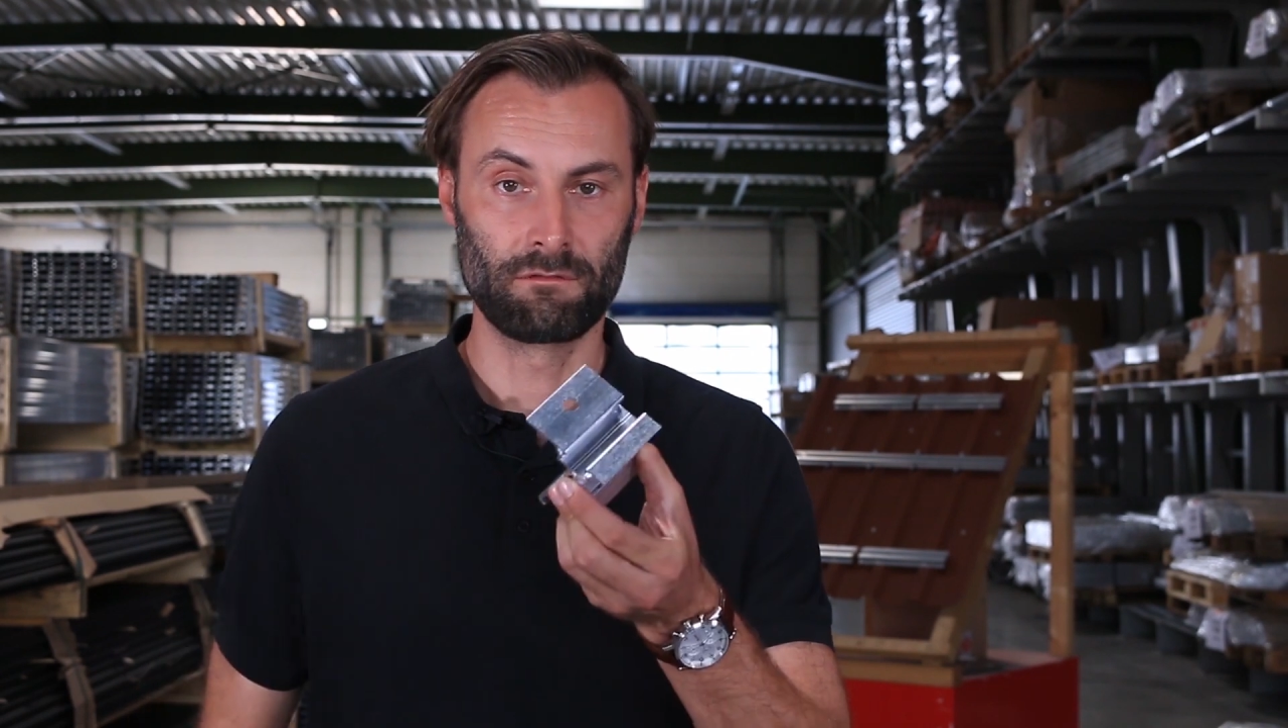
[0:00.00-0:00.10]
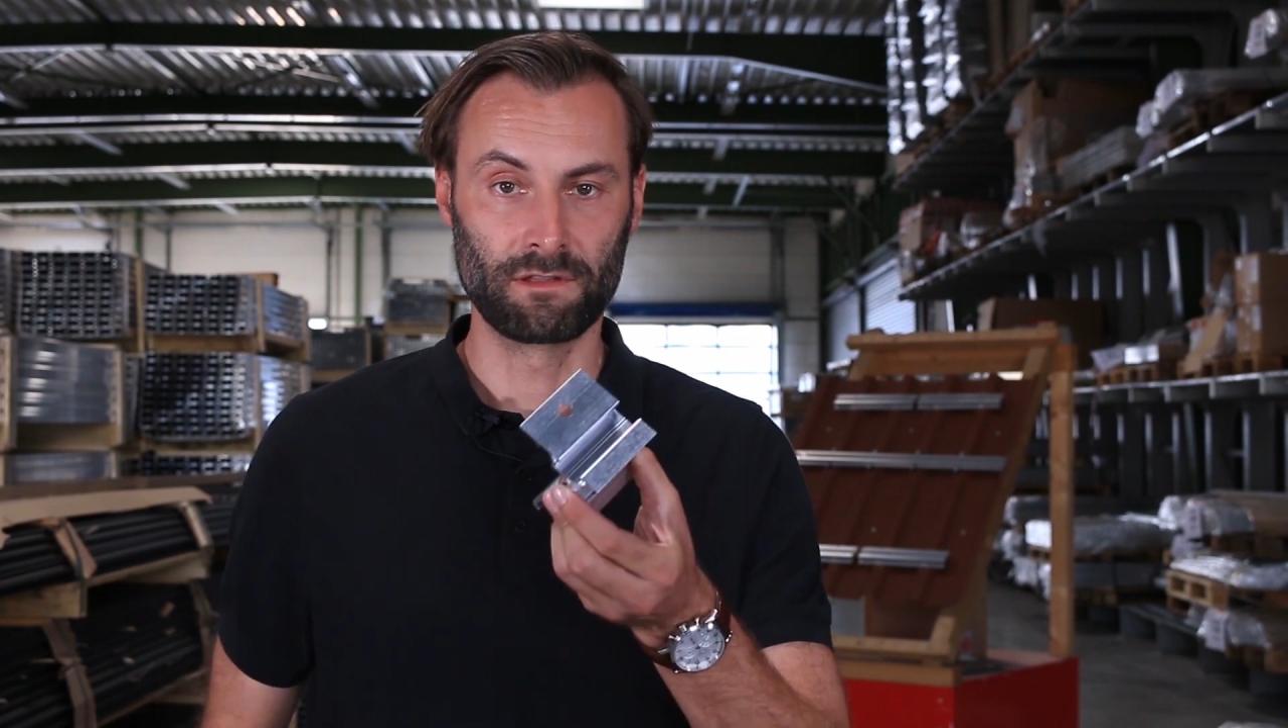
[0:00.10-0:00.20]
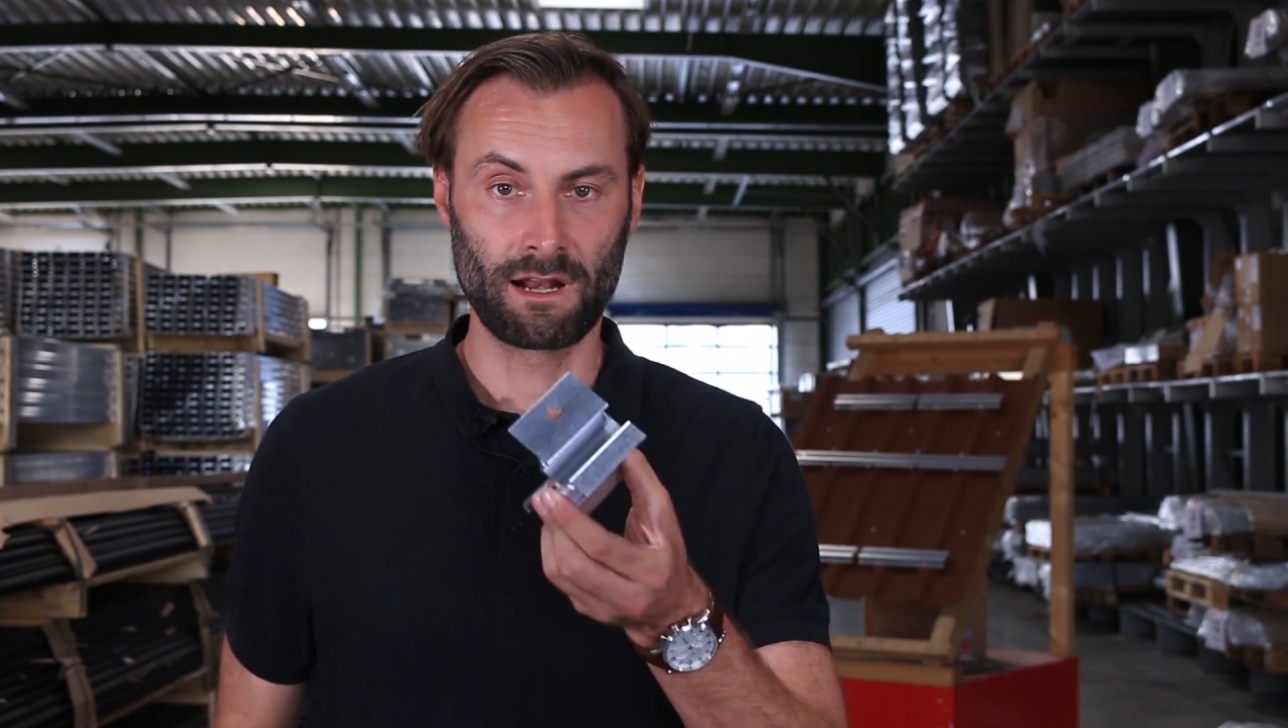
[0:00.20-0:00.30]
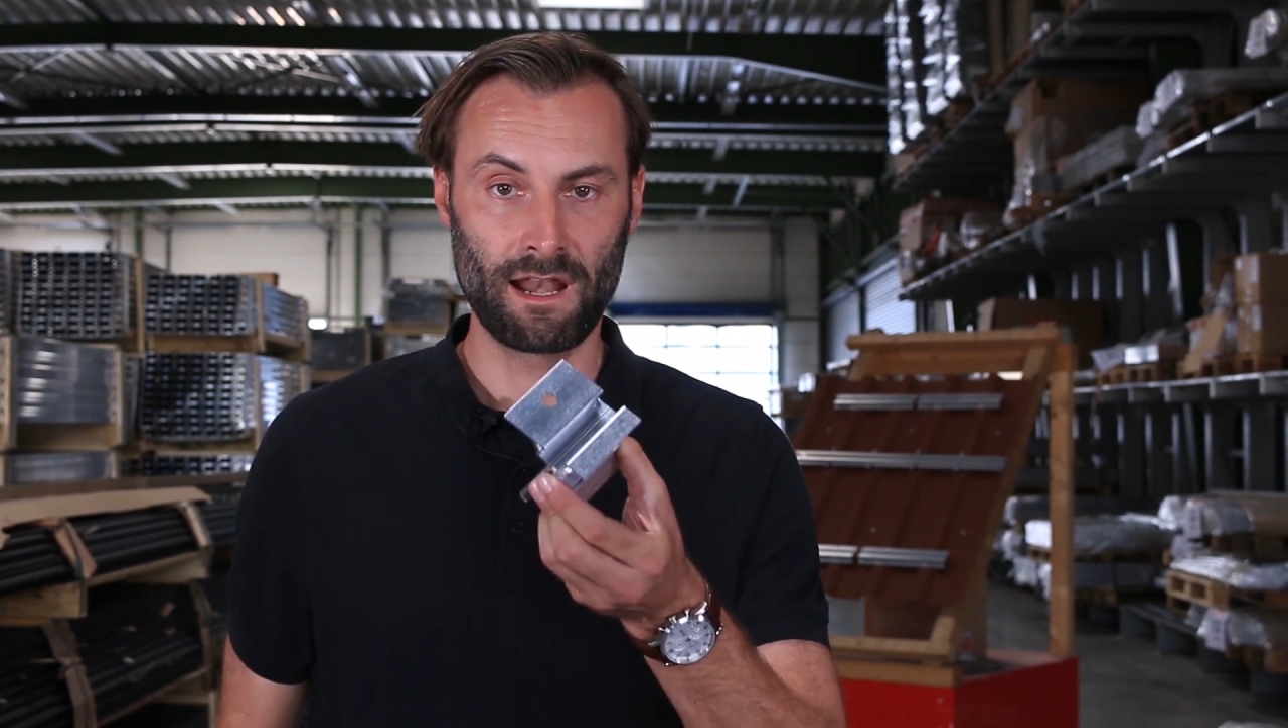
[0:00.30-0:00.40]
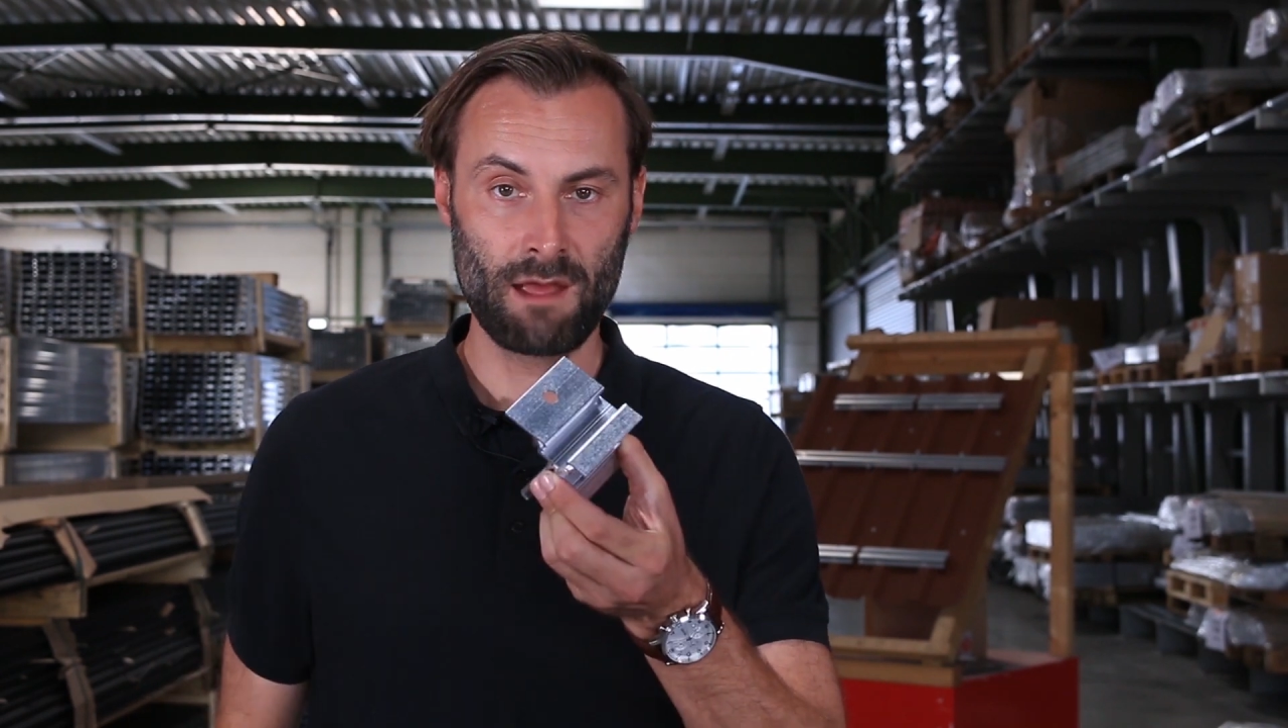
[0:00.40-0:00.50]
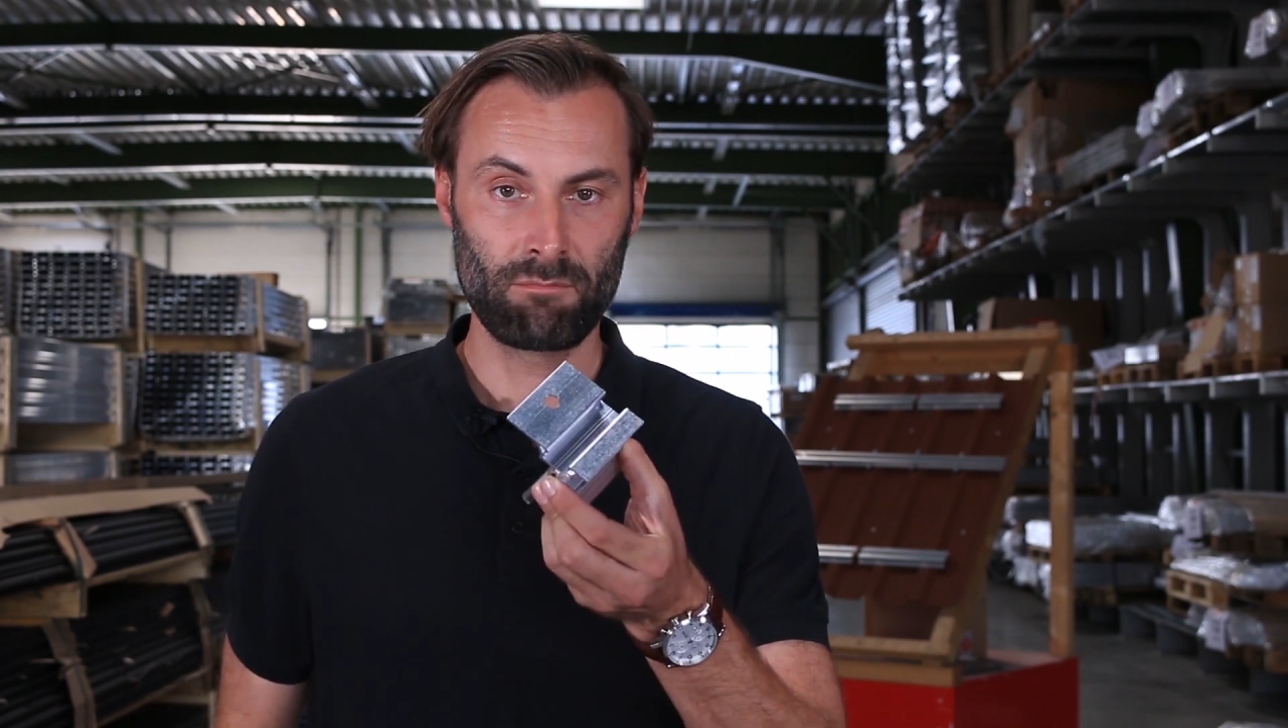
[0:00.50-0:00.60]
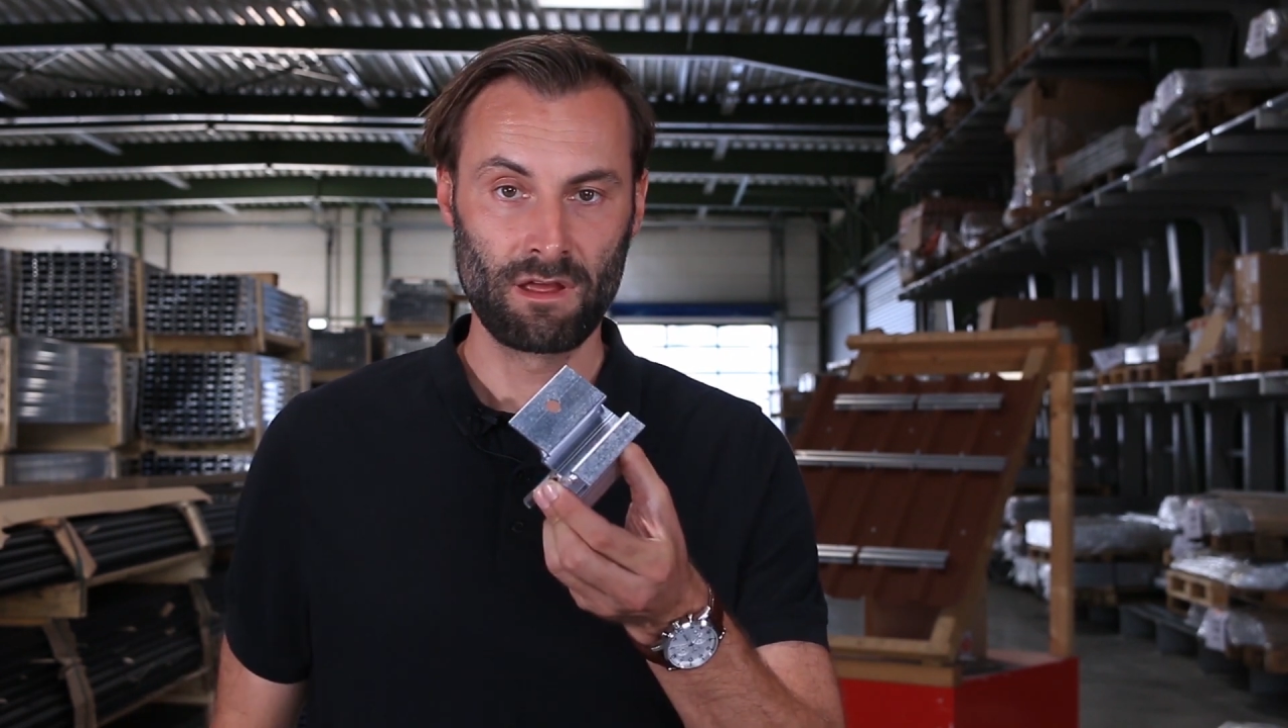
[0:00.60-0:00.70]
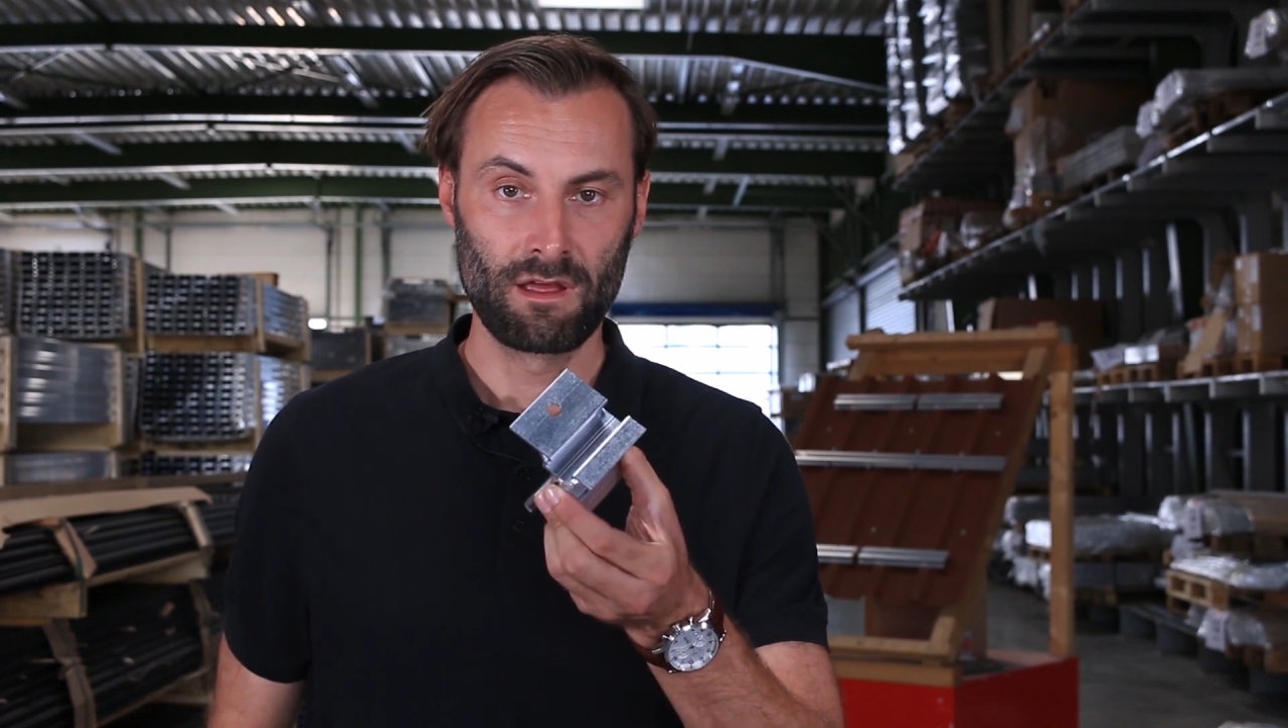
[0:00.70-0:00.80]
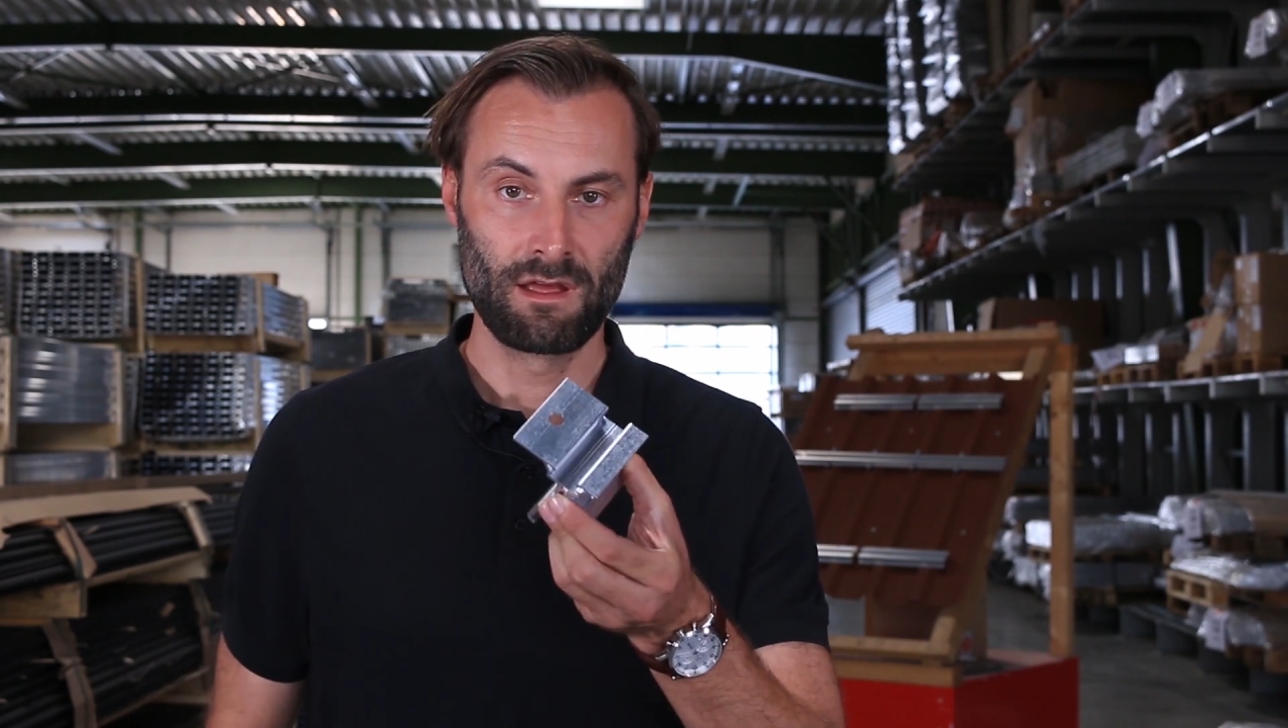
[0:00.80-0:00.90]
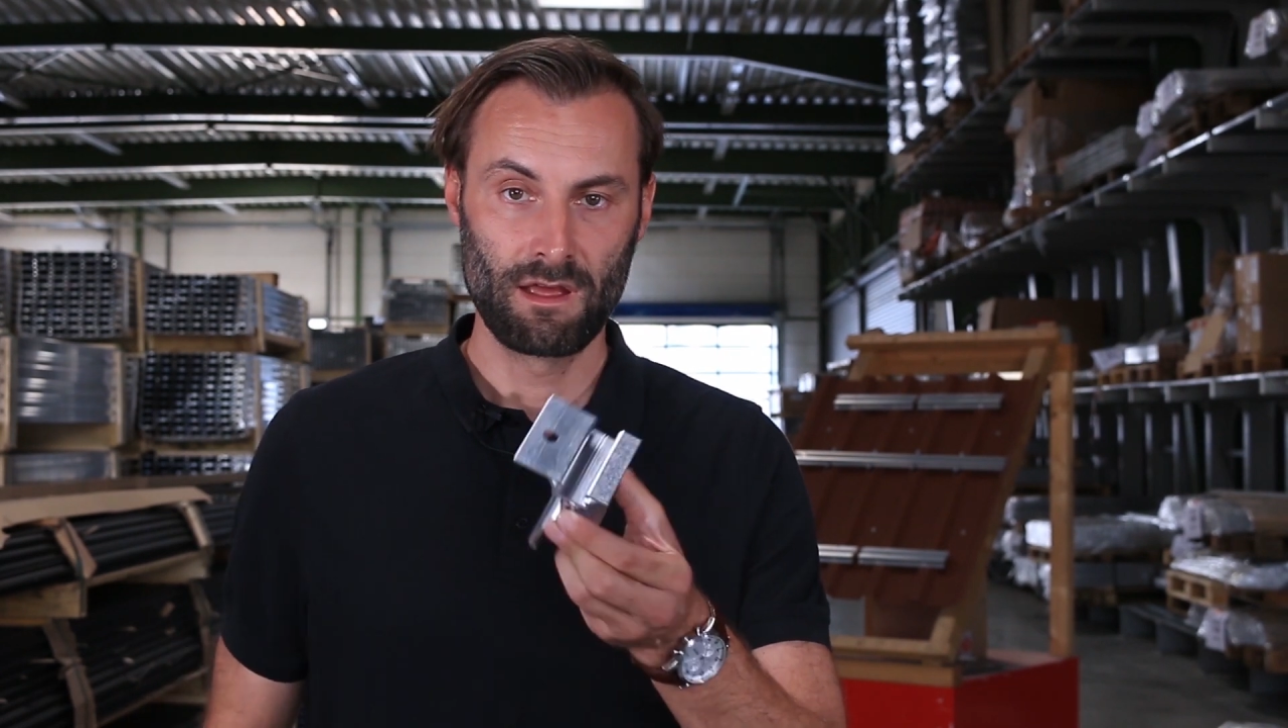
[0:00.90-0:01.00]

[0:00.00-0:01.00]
of the clamp,